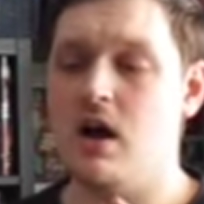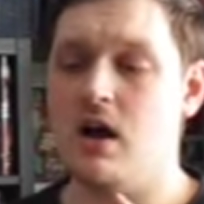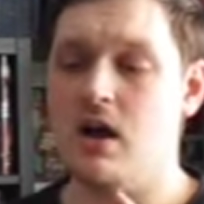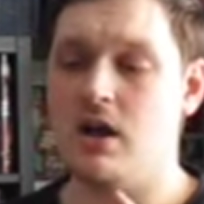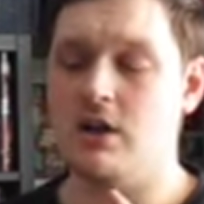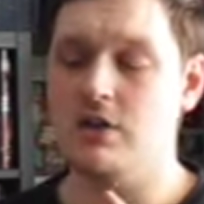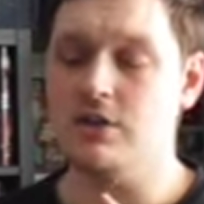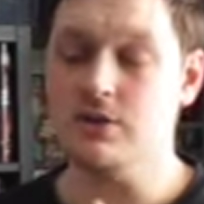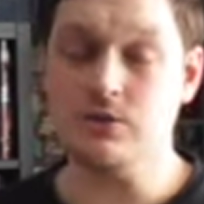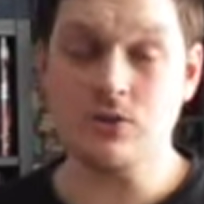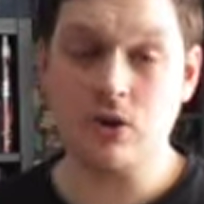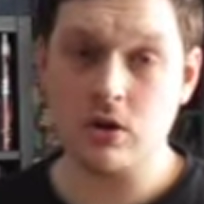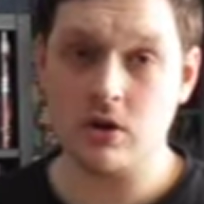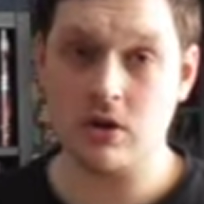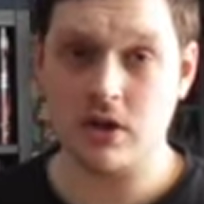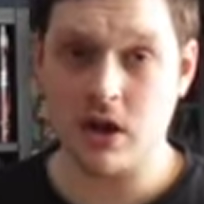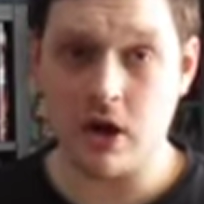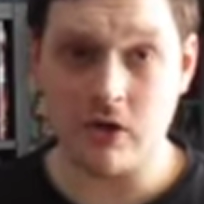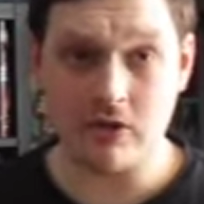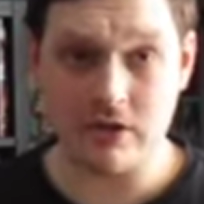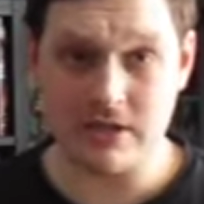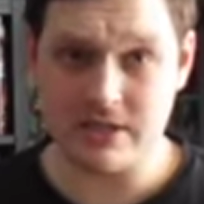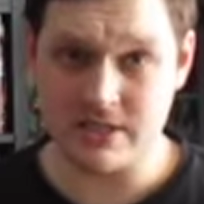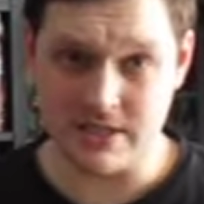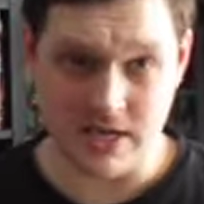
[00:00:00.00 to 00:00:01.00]
I do not
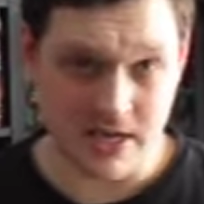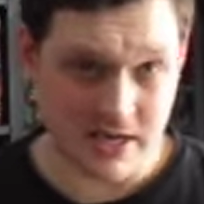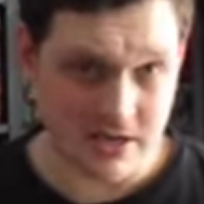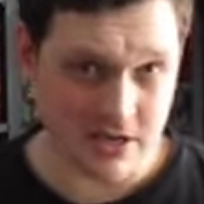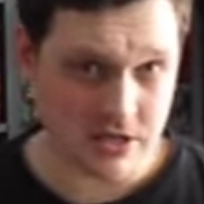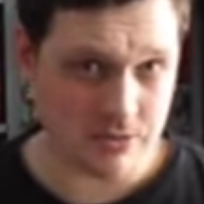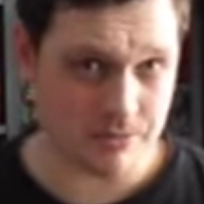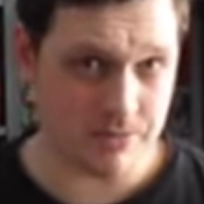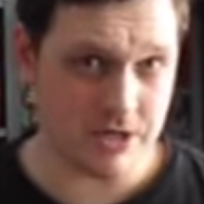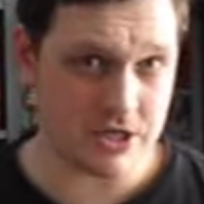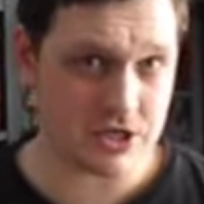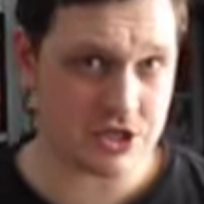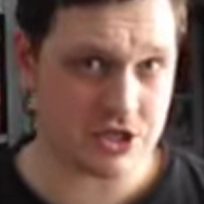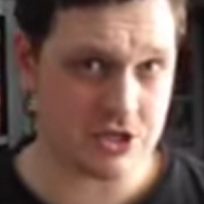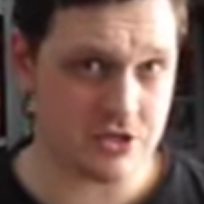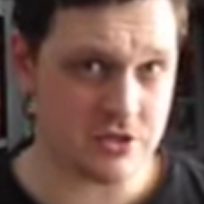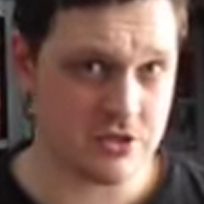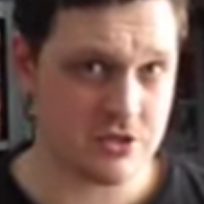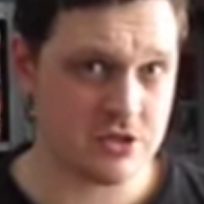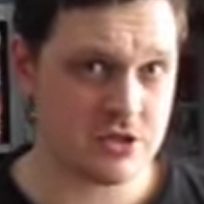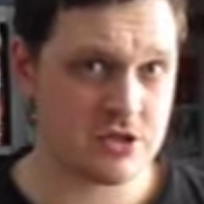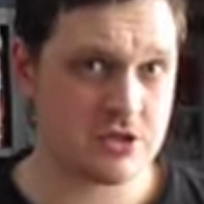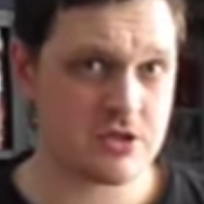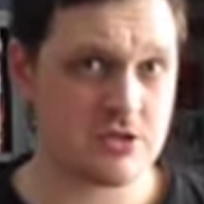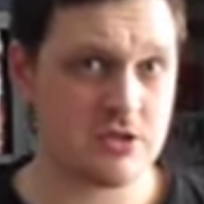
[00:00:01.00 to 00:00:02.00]
currently take
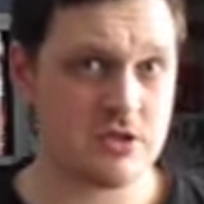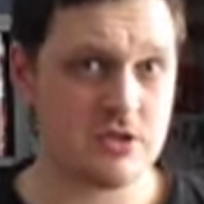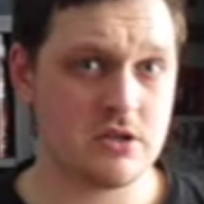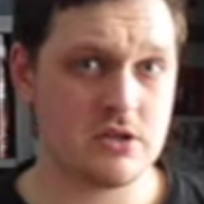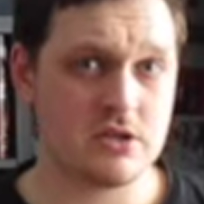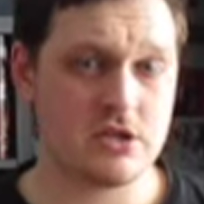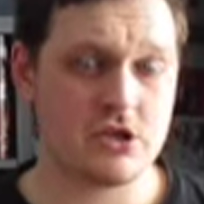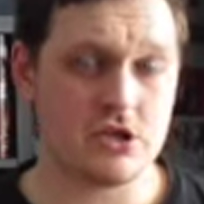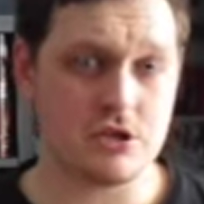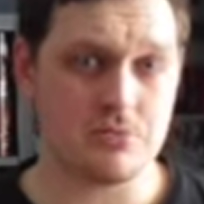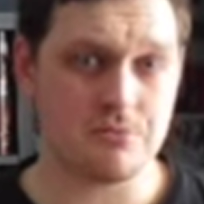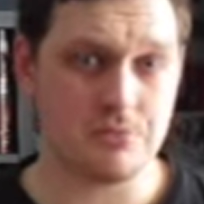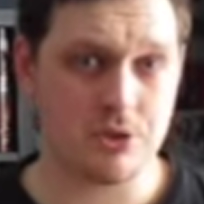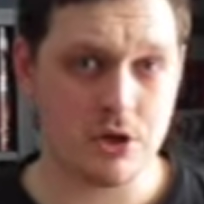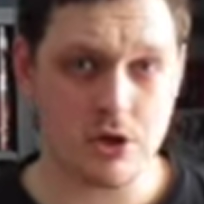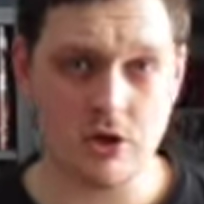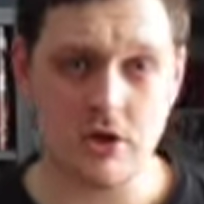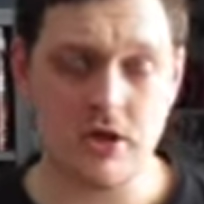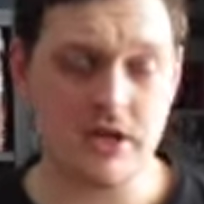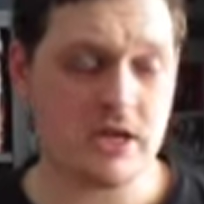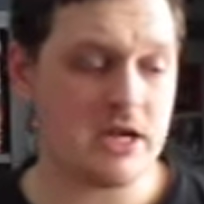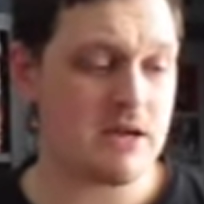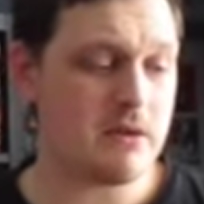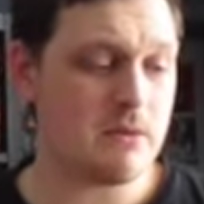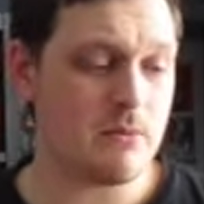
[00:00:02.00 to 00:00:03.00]
commissions, just
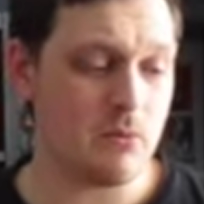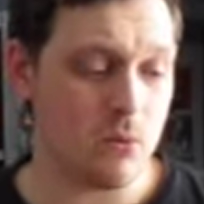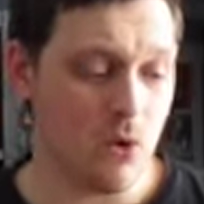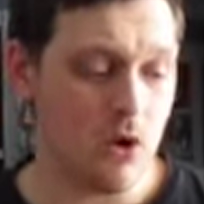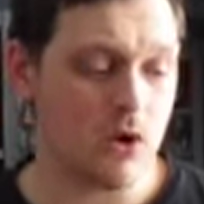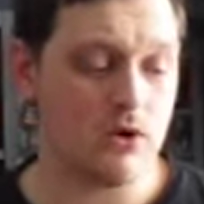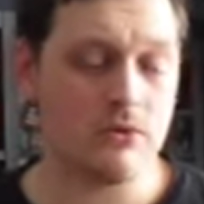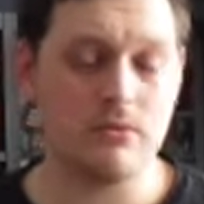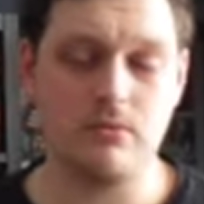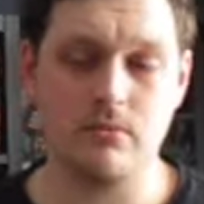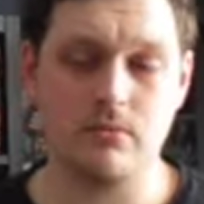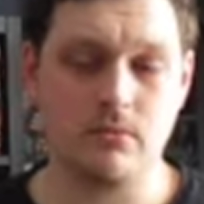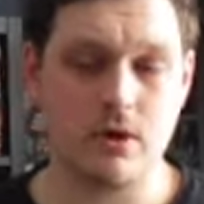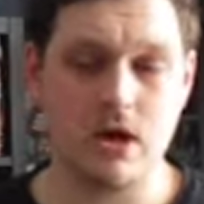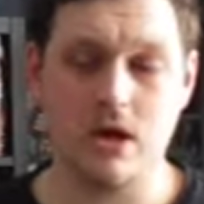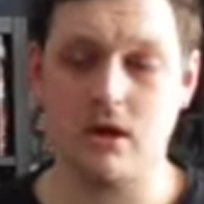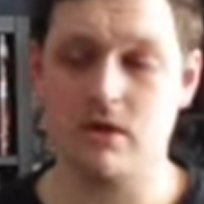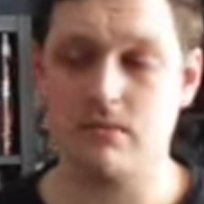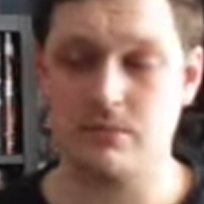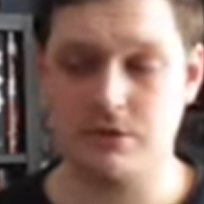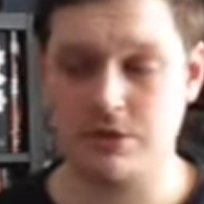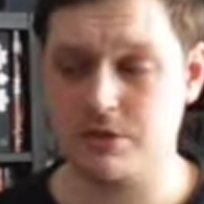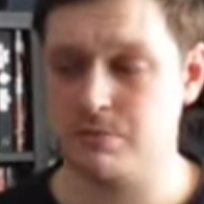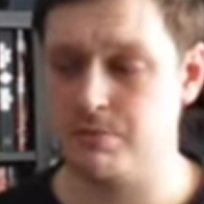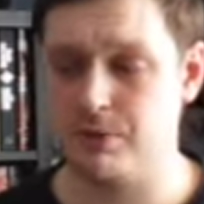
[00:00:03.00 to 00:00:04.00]
purely
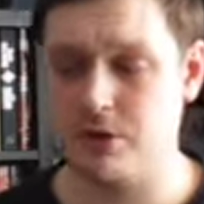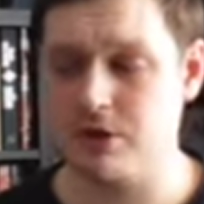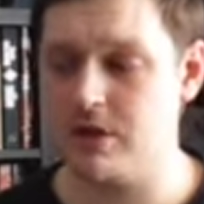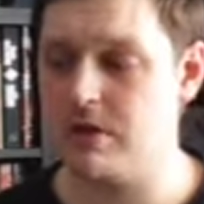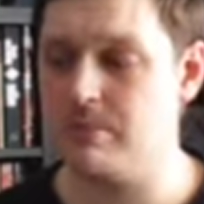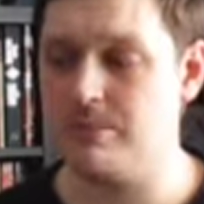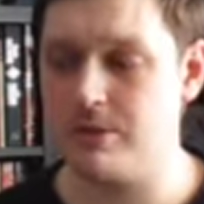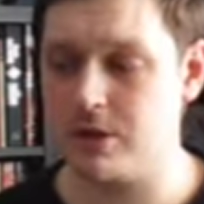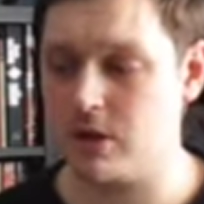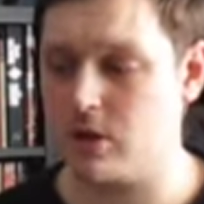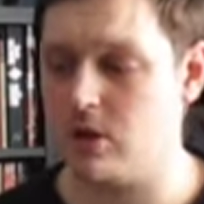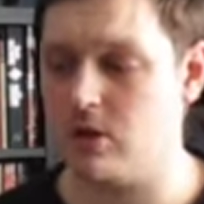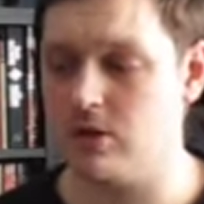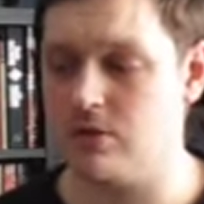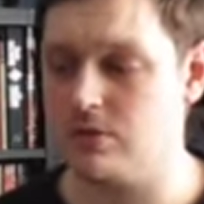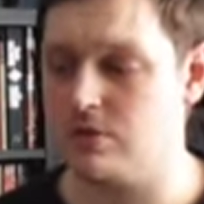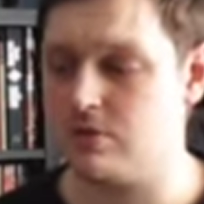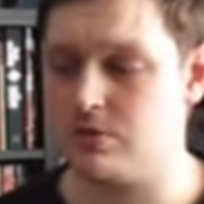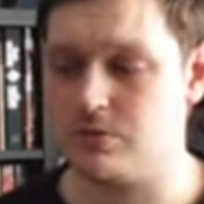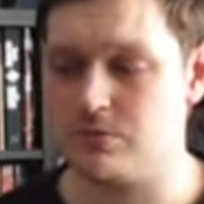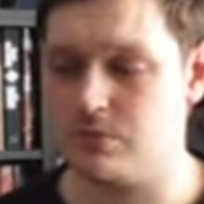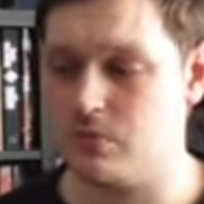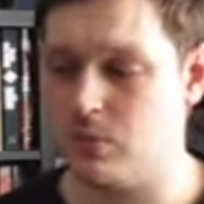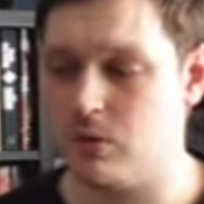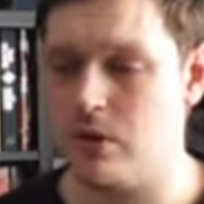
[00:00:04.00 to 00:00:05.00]

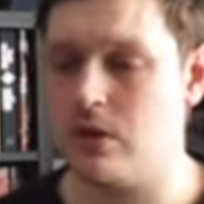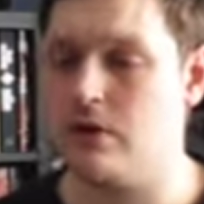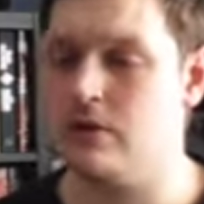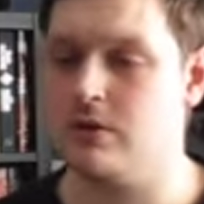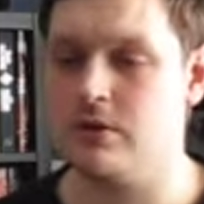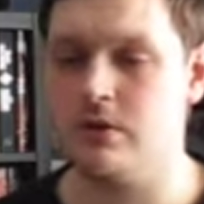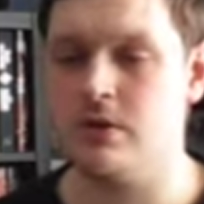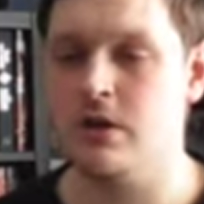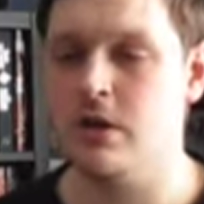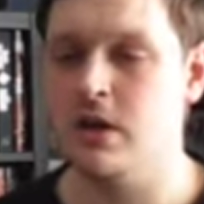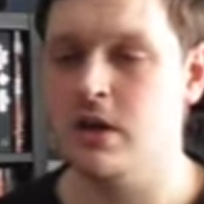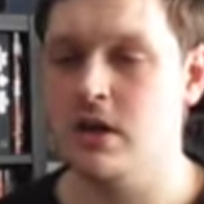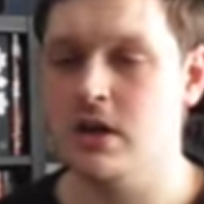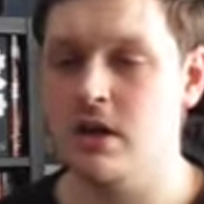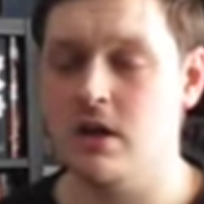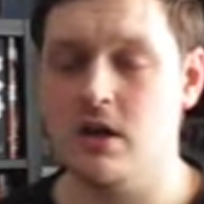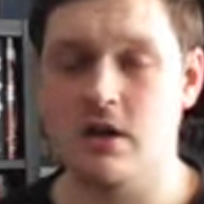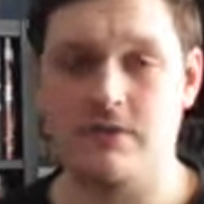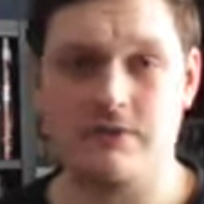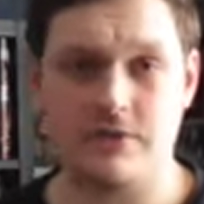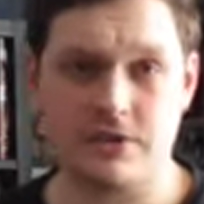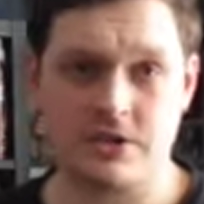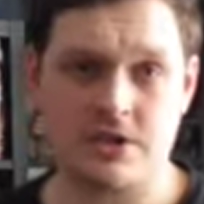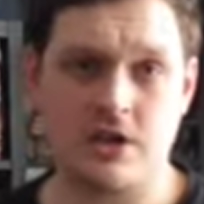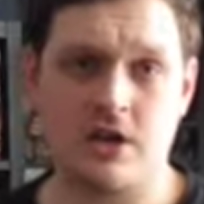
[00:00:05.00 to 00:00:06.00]
because one,
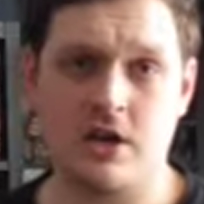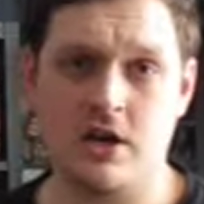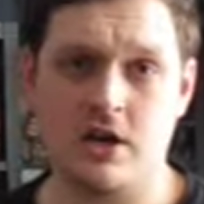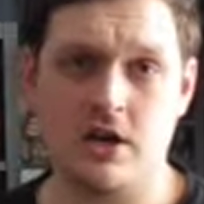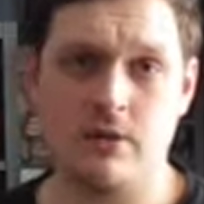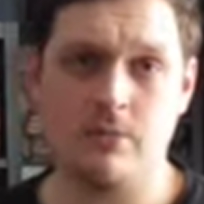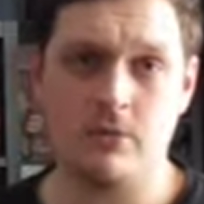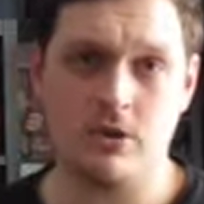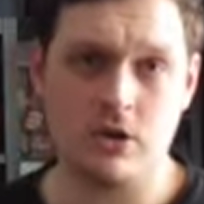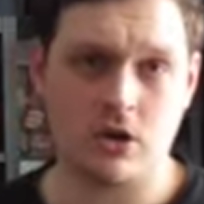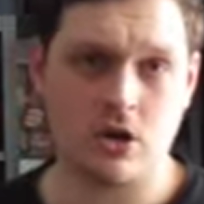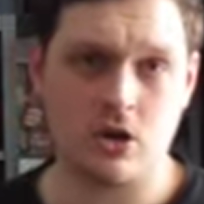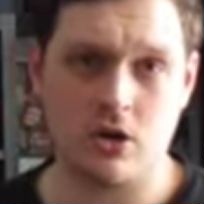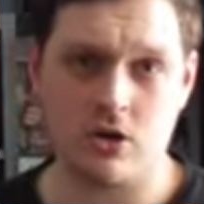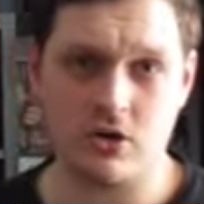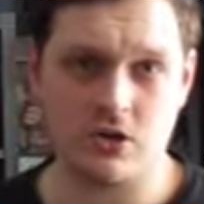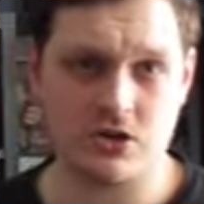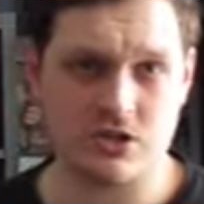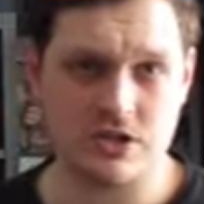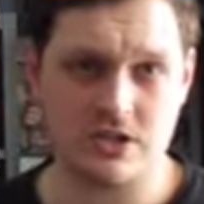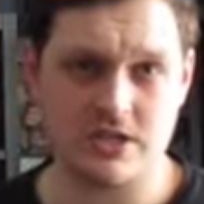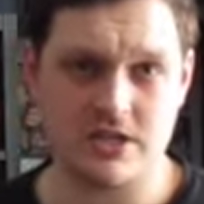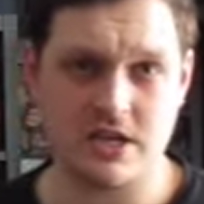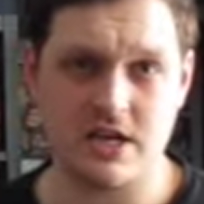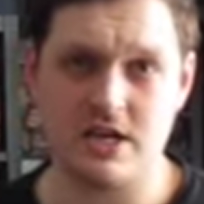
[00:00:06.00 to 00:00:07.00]
of the time and the
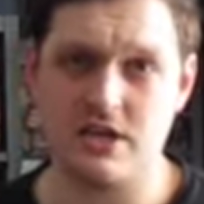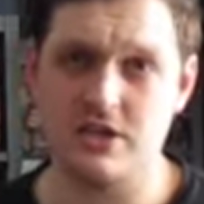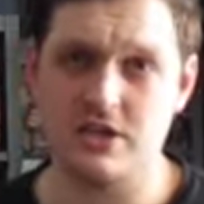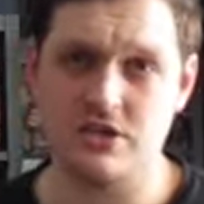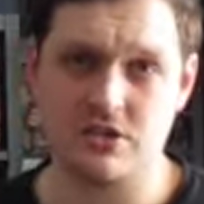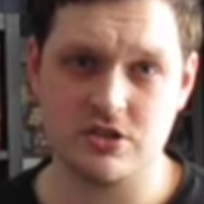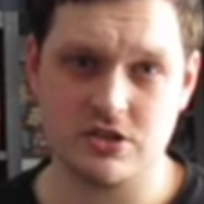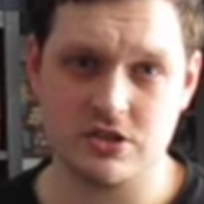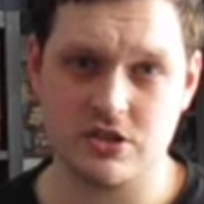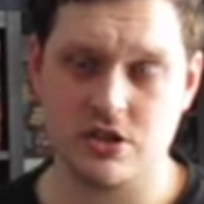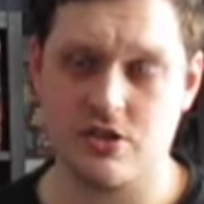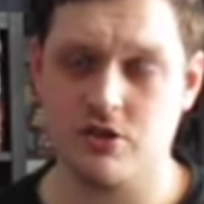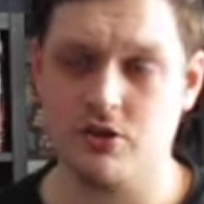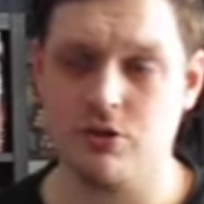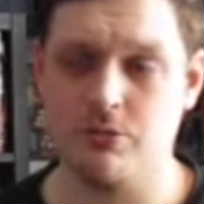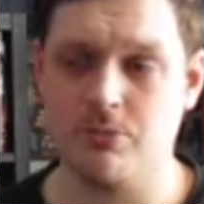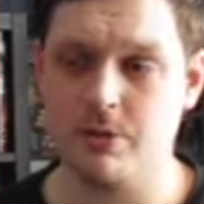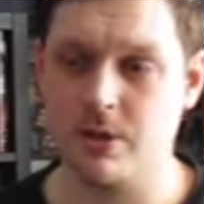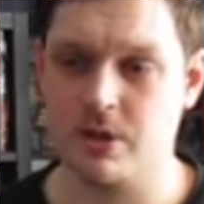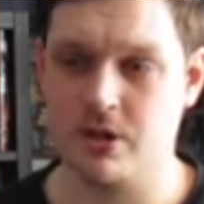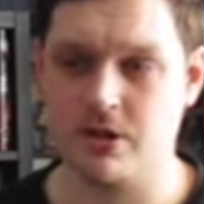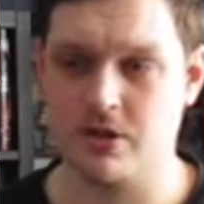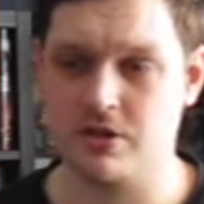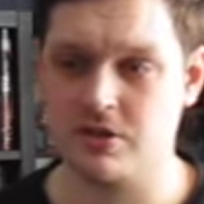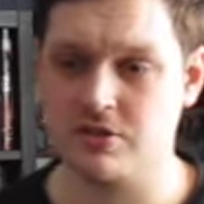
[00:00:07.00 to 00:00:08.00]
cost it takes, and two,
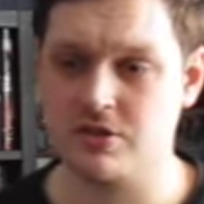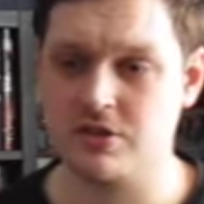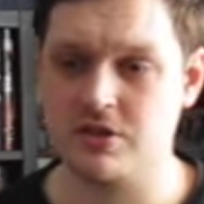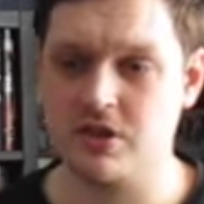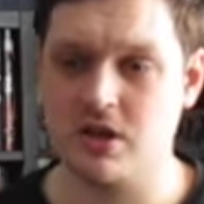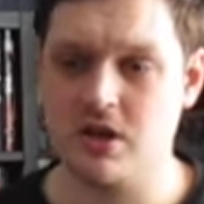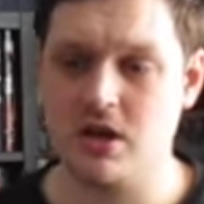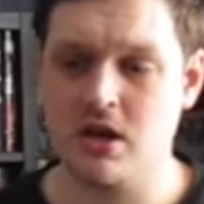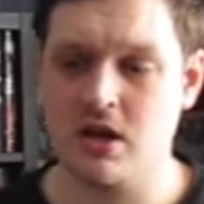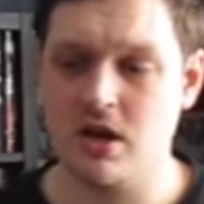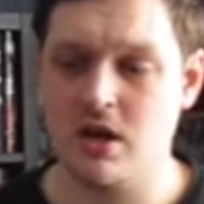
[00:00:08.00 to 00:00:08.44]
because